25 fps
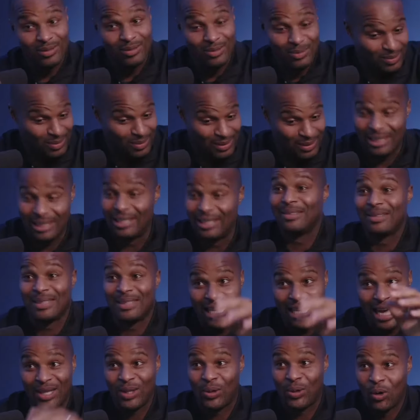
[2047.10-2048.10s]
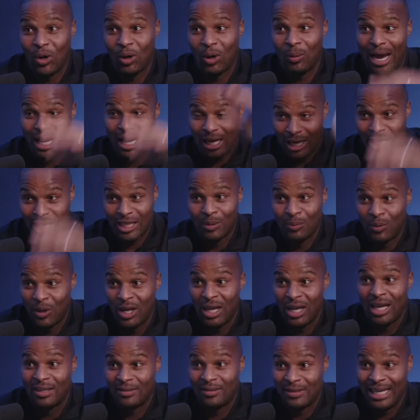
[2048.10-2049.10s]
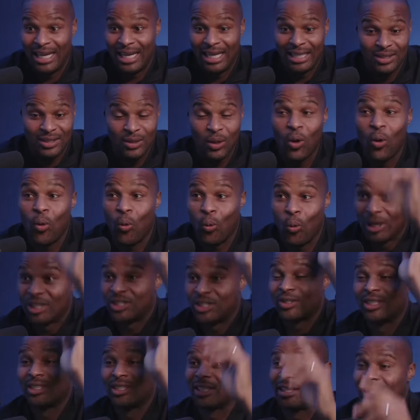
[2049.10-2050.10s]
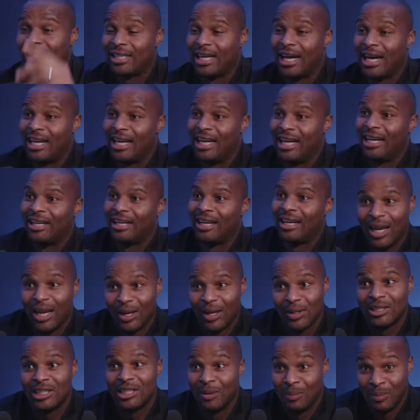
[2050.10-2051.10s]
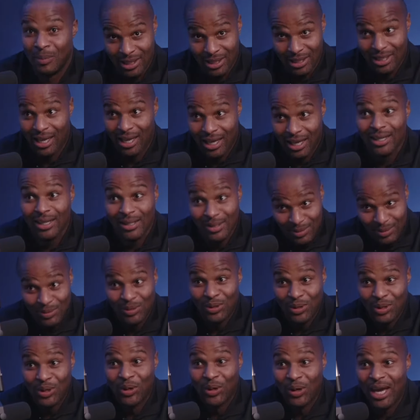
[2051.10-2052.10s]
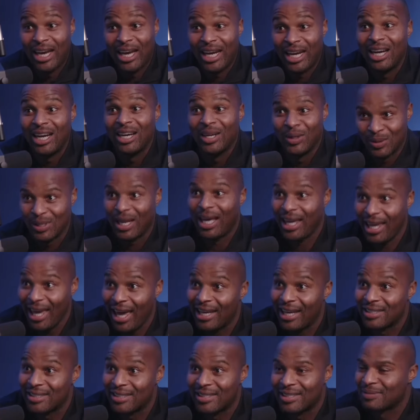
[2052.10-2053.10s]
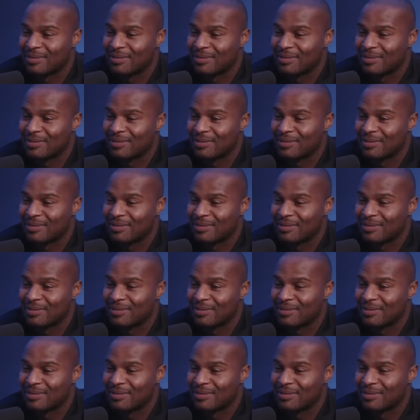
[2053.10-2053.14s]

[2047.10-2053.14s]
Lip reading: Sacked the quarterback, knocked the ball out of his hands, went straight to the sideline. I looked at him, I was like, you okay now? He was like, yes.